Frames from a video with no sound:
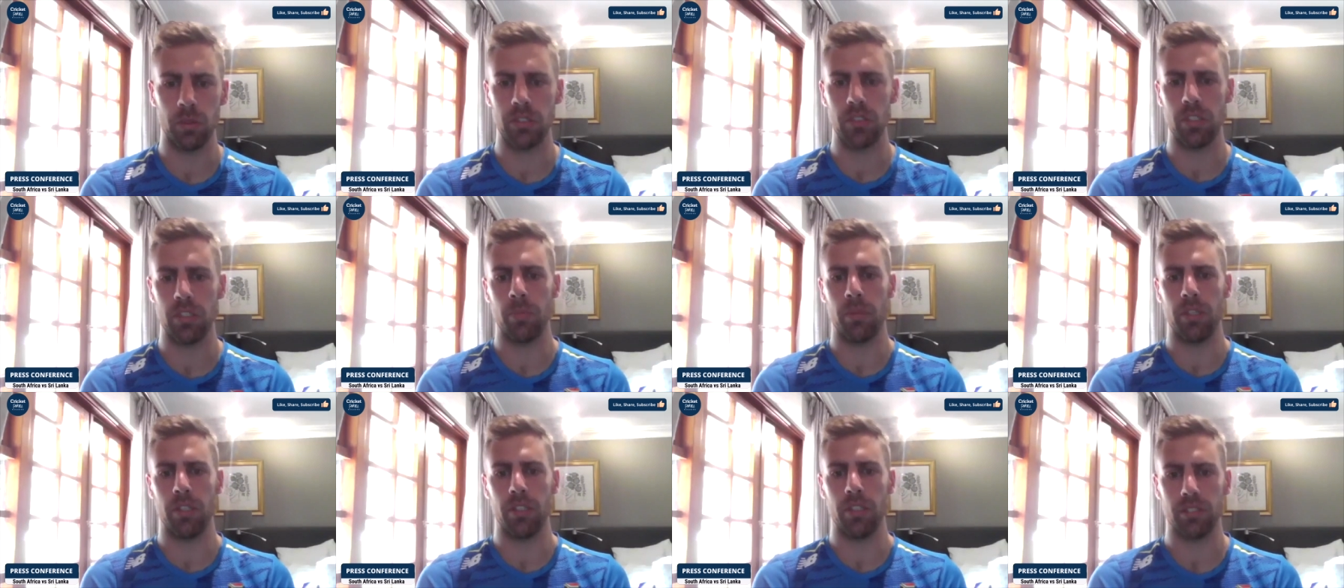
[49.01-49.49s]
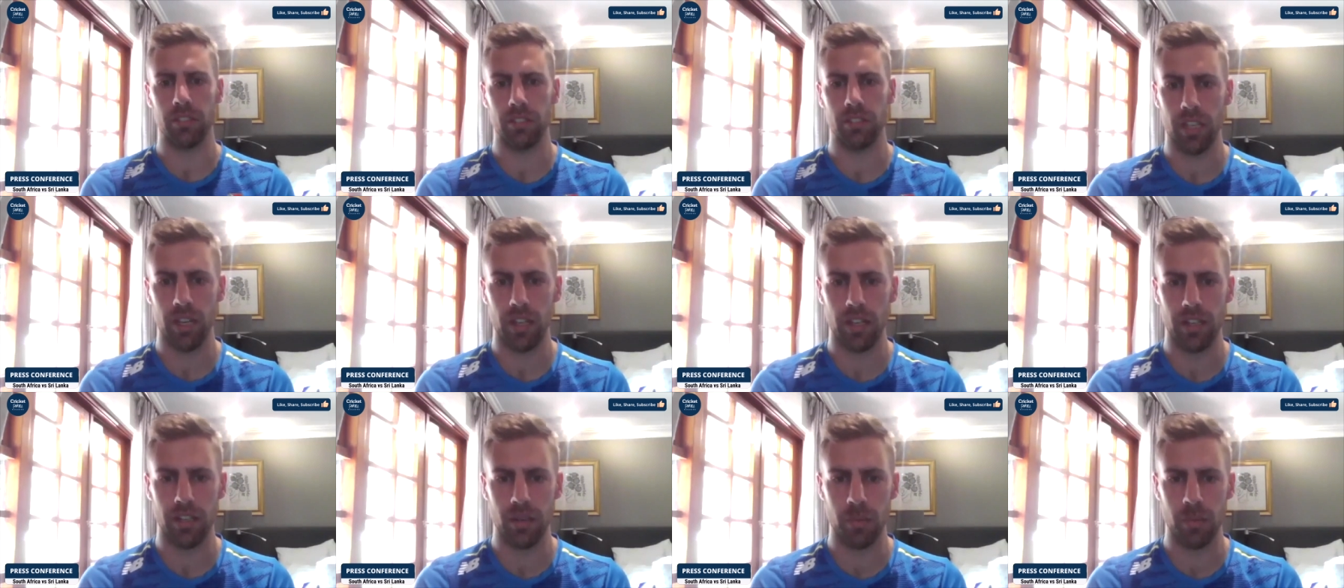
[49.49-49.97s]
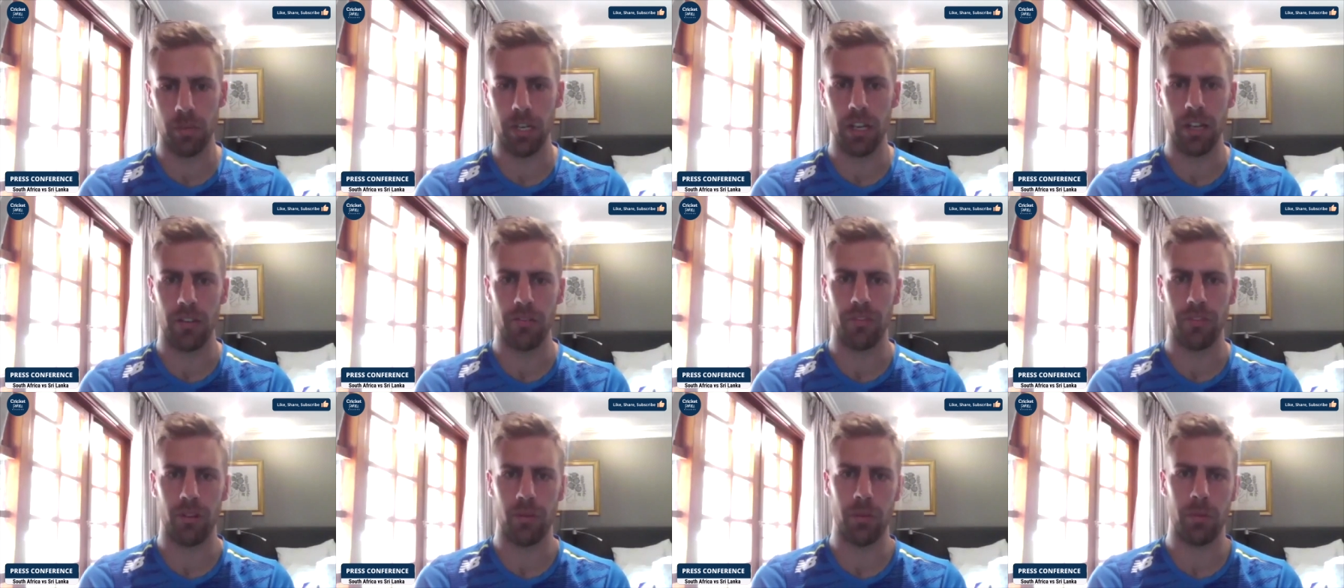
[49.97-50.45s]
I'm excited
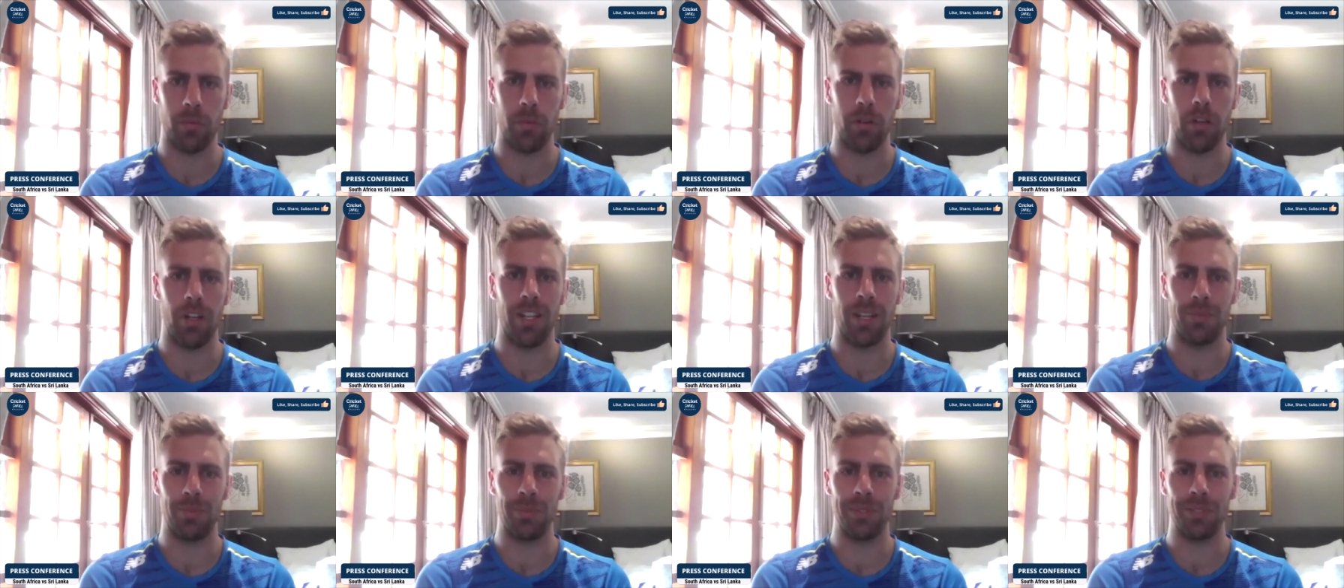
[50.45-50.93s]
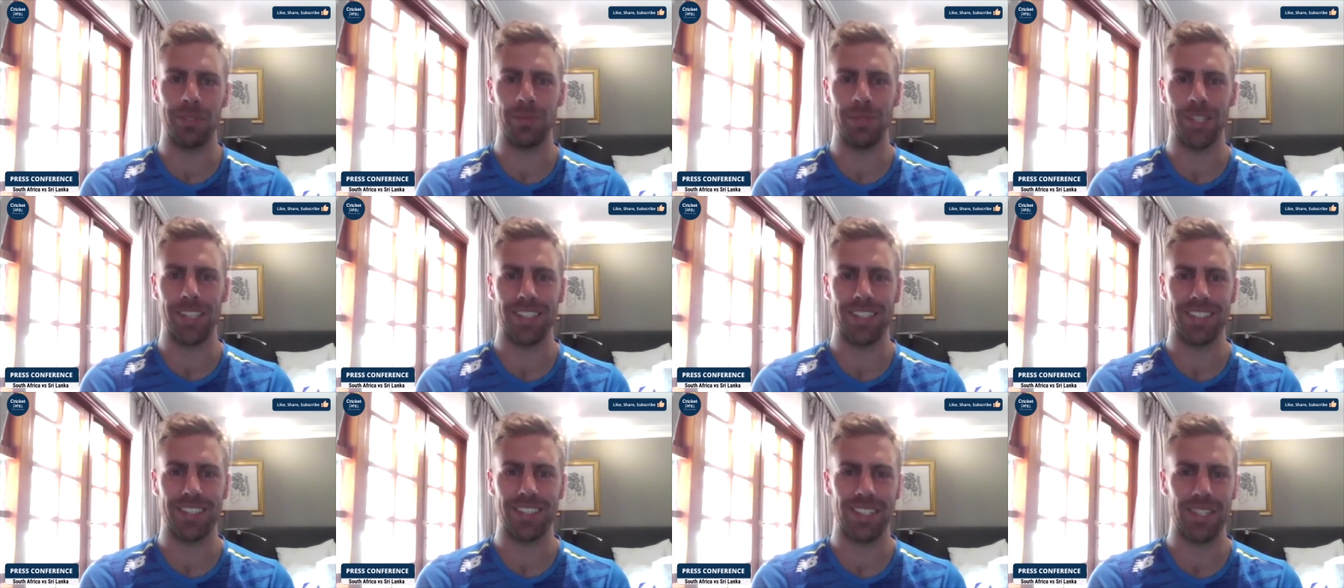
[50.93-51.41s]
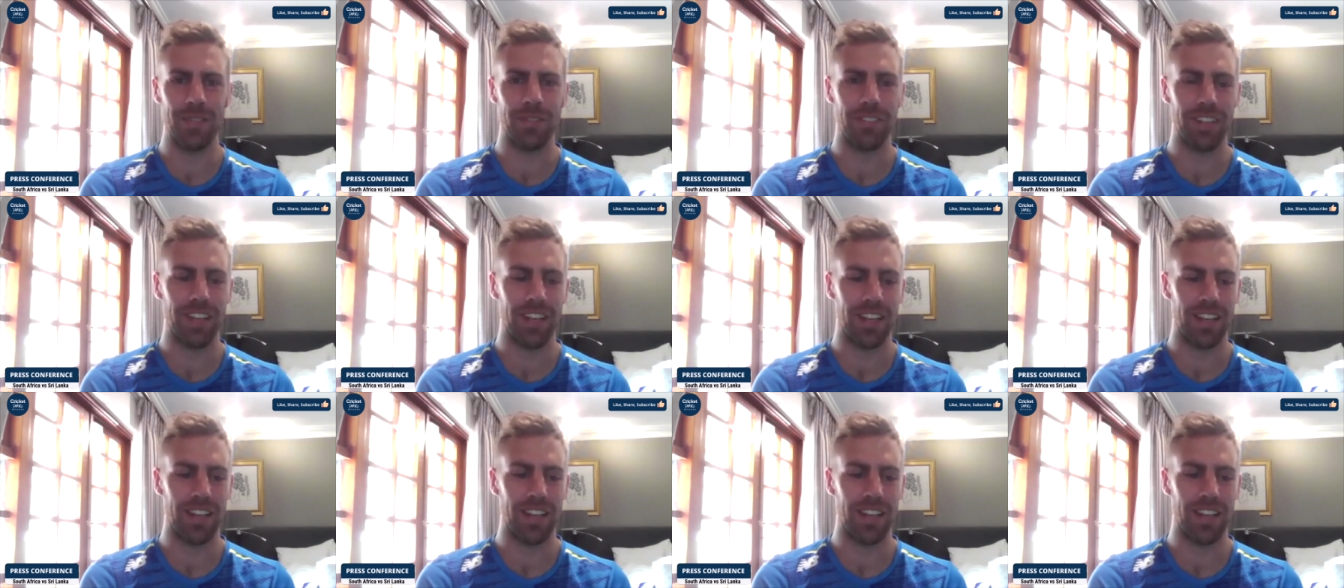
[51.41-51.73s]
about from a bowling perspective.